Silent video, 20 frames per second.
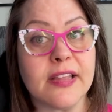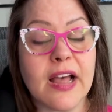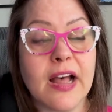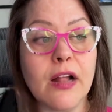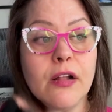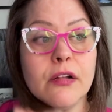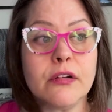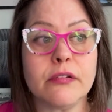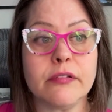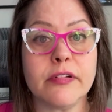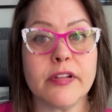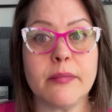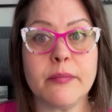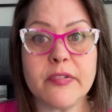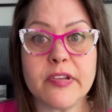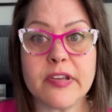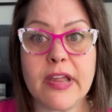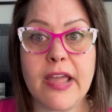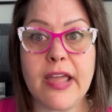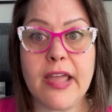algorithm
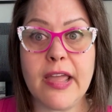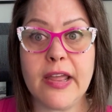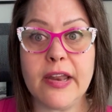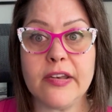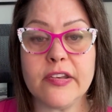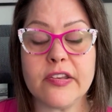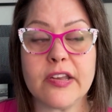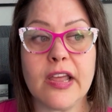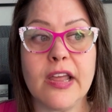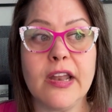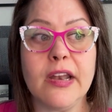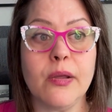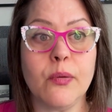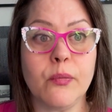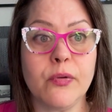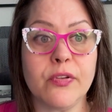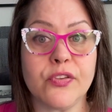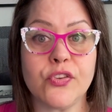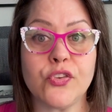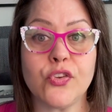changed and it
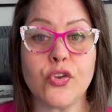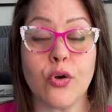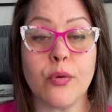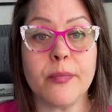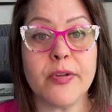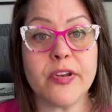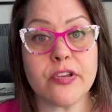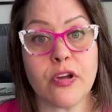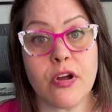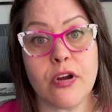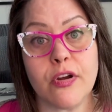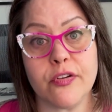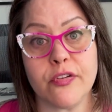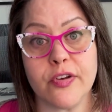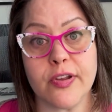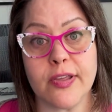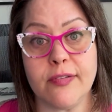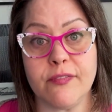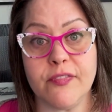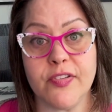was so much harder
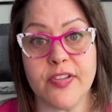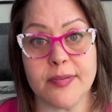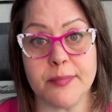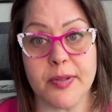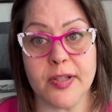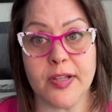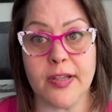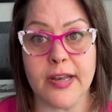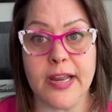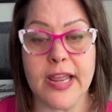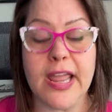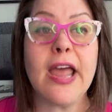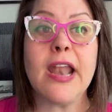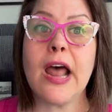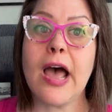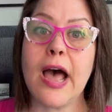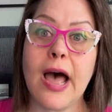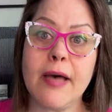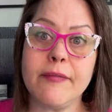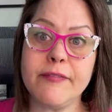to get visibility.
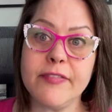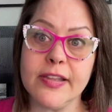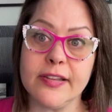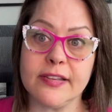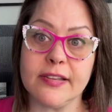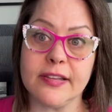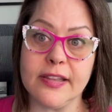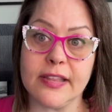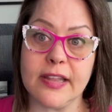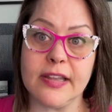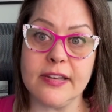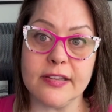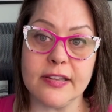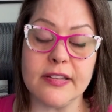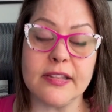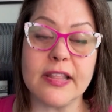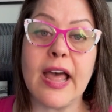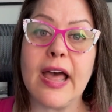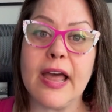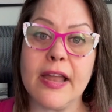And obviously they
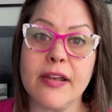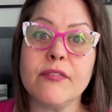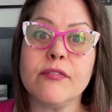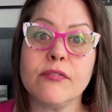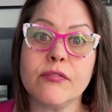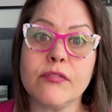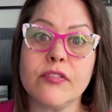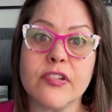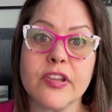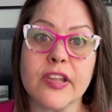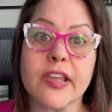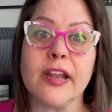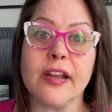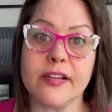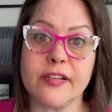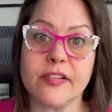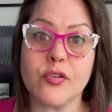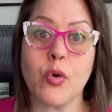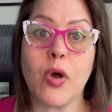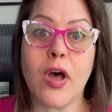did that to get
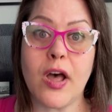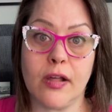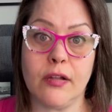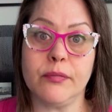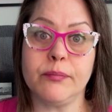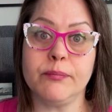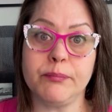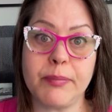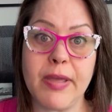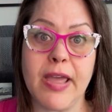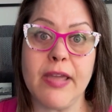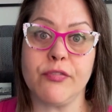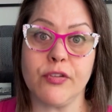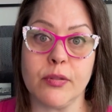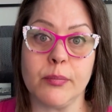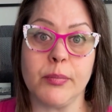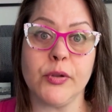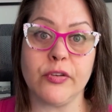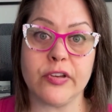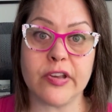us to all pay for
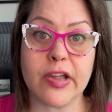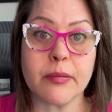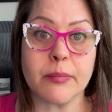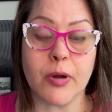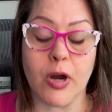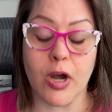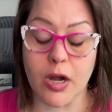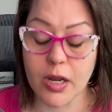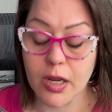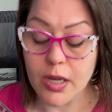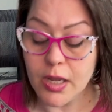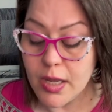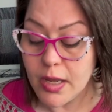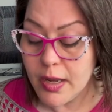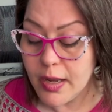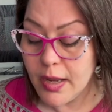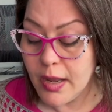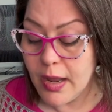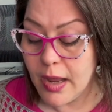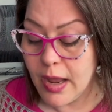the blue check mark.
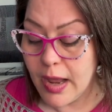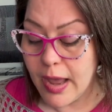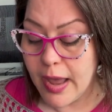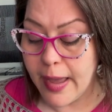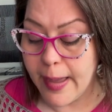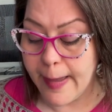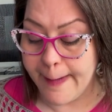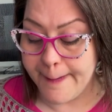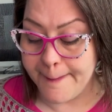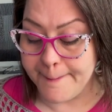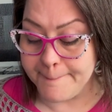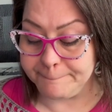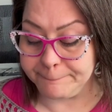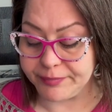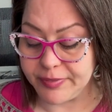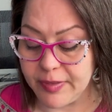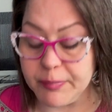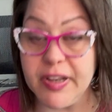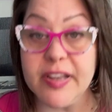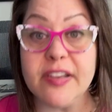But
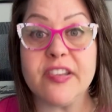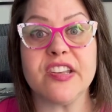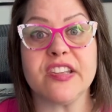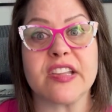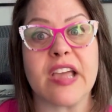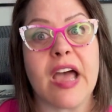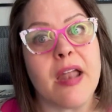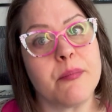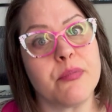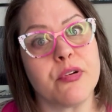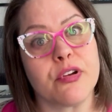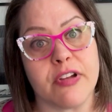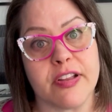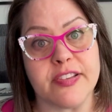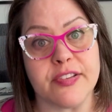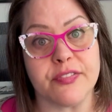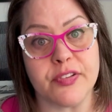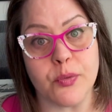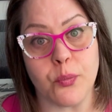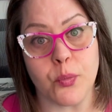it's just gotten
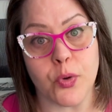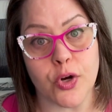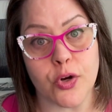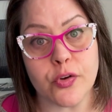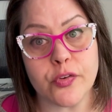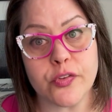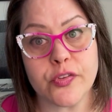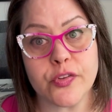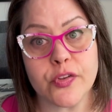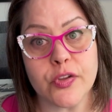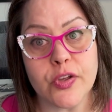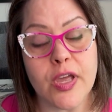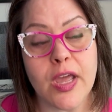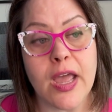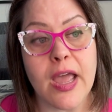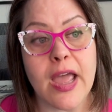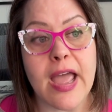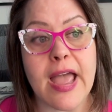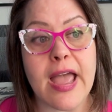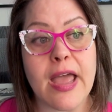progressively worse.
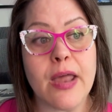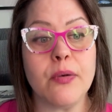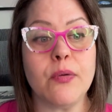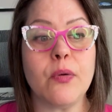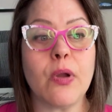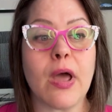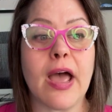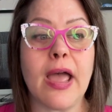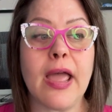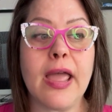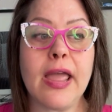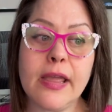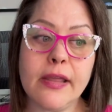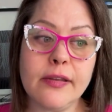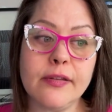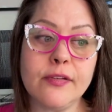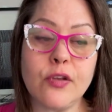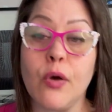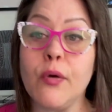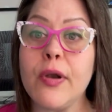And
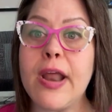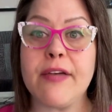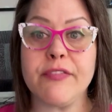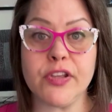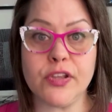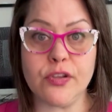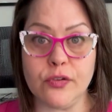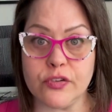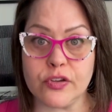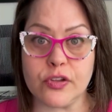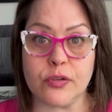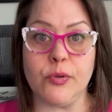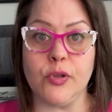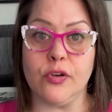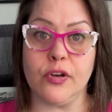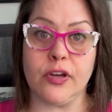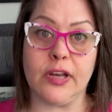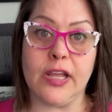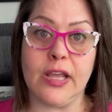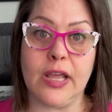I don't have a huge
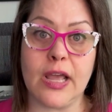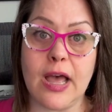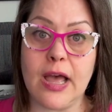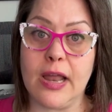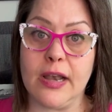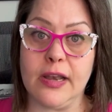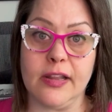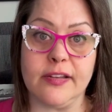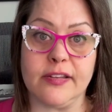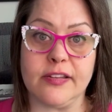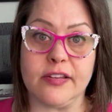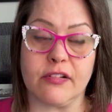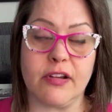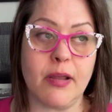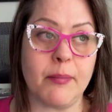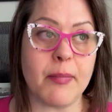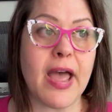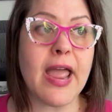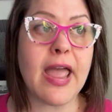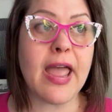community on
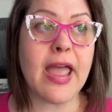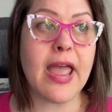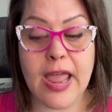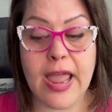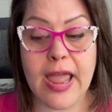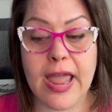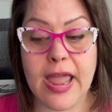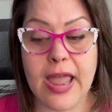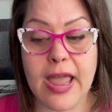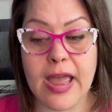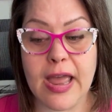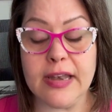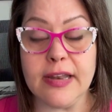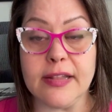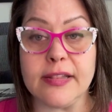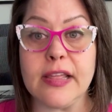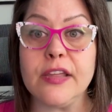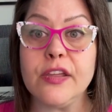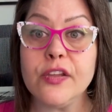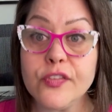Instagram. And
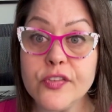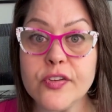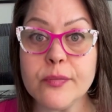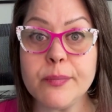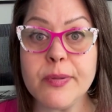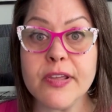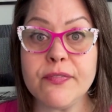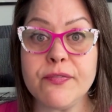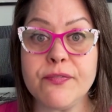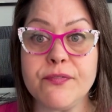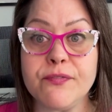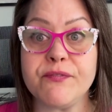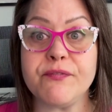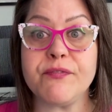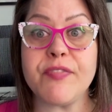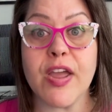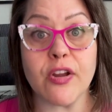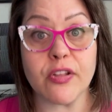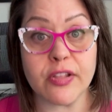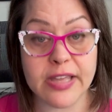they used to be
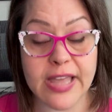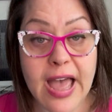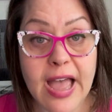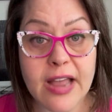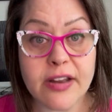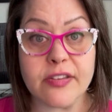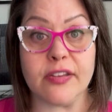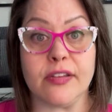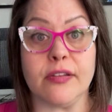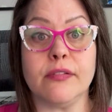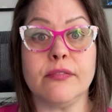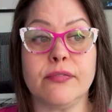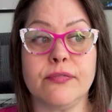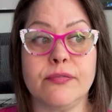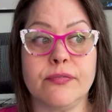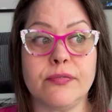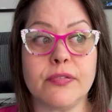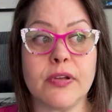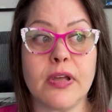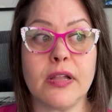fairly active.
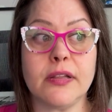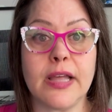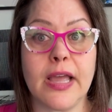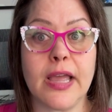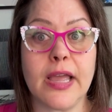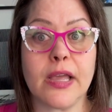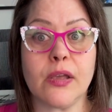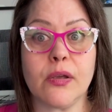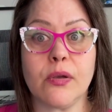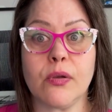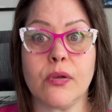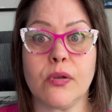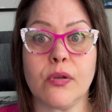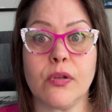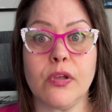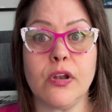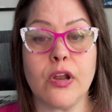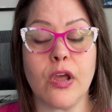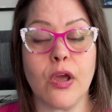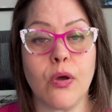Like,
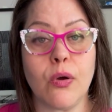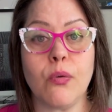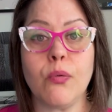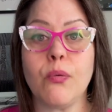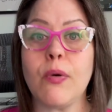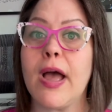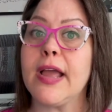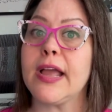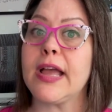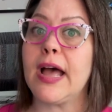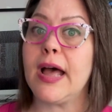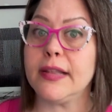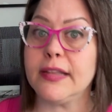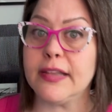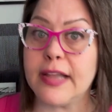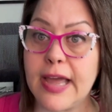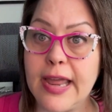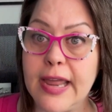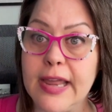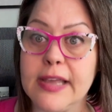you know, I got
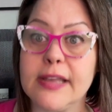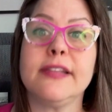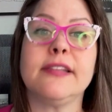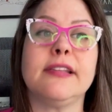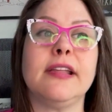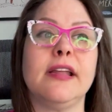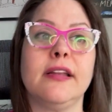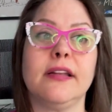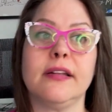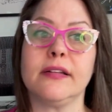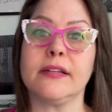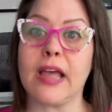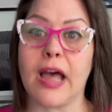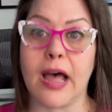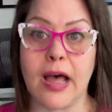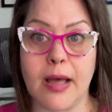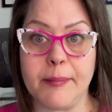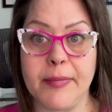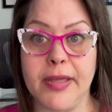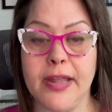likes and
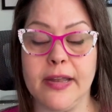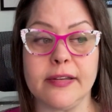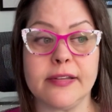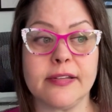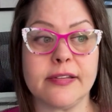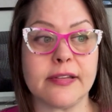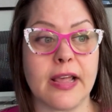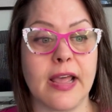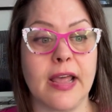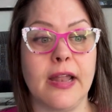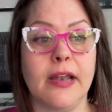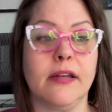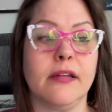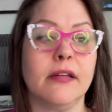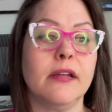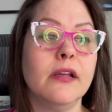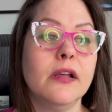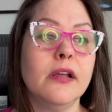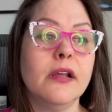comments and,